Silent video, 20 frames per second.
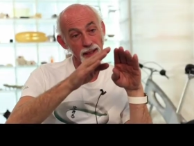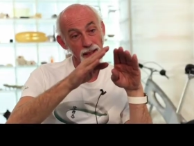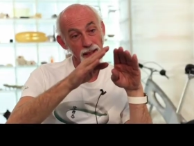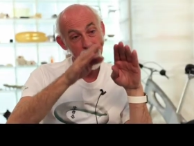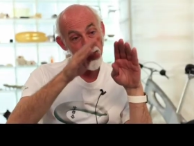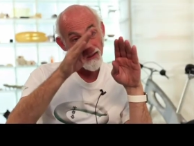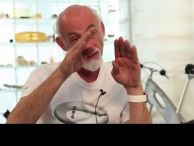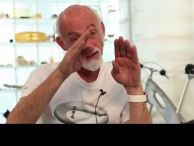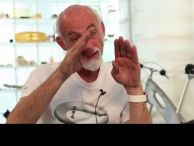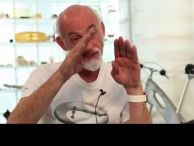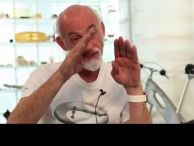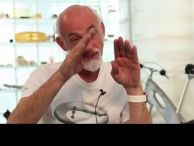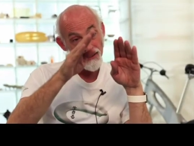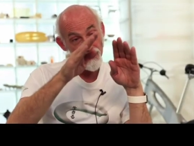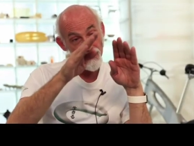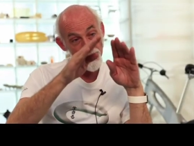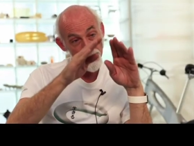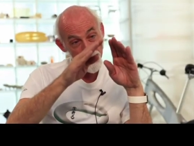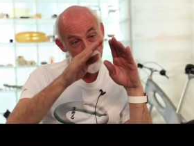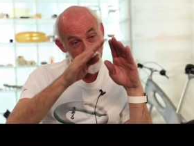it,
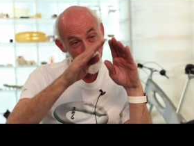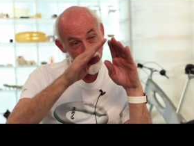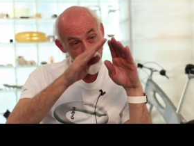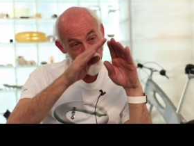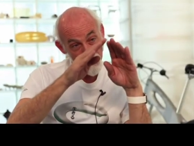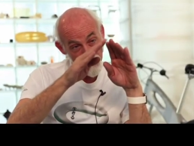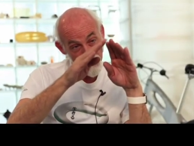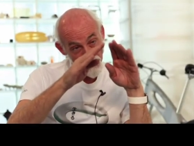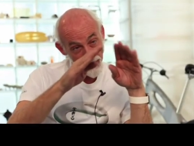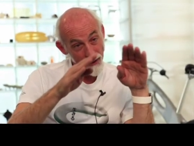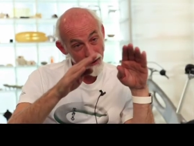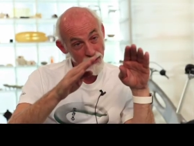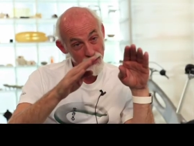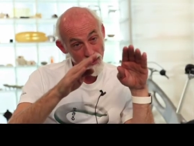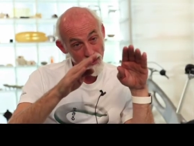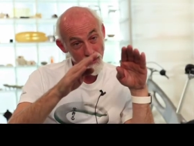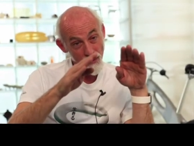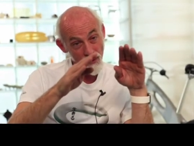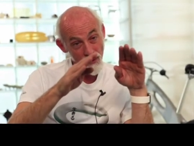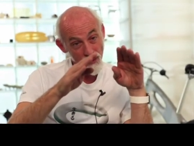it
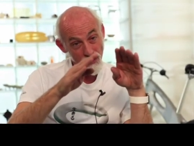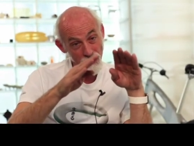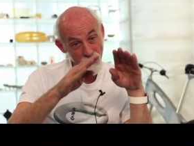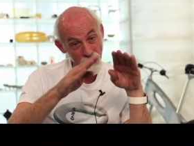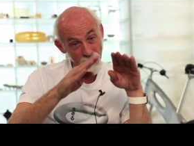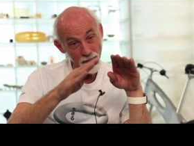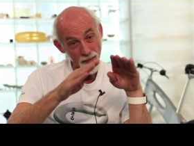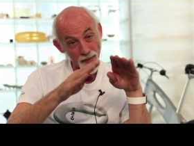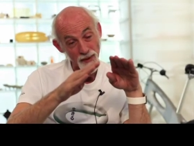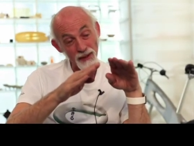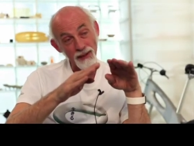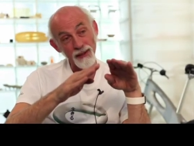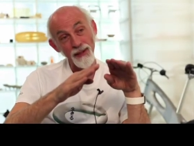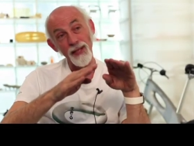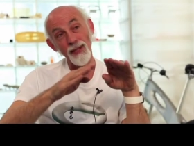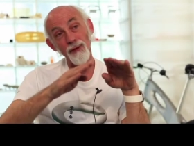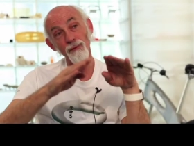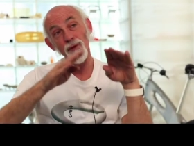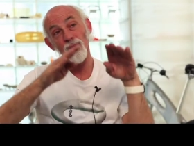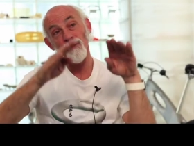engages with the shape, and
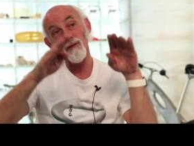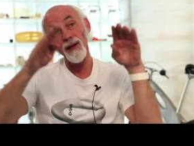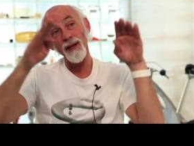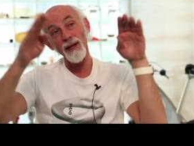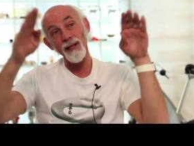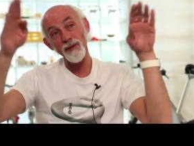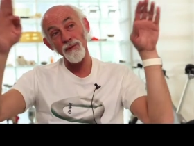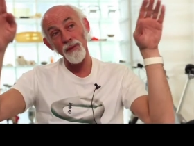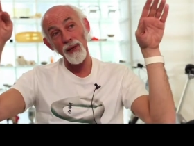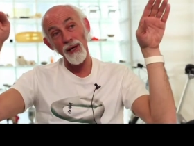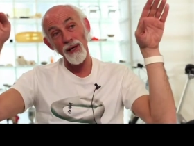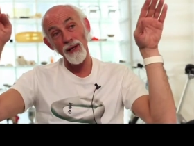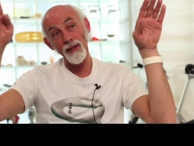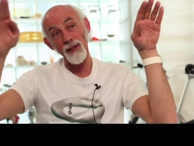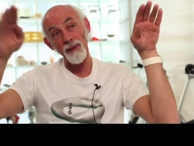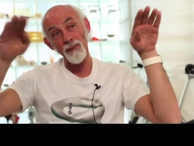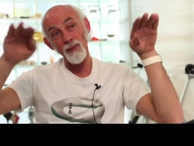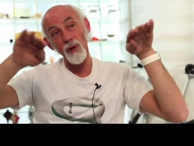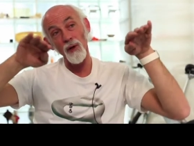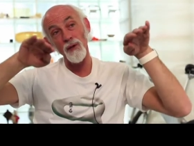then it reflects back
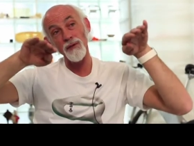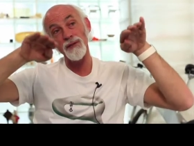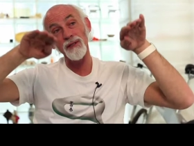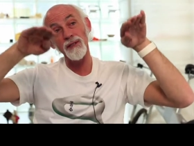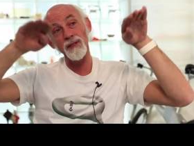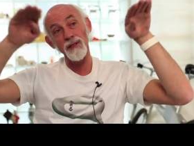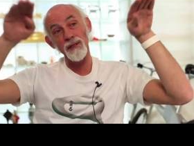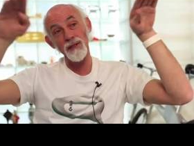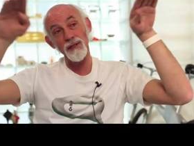up onto this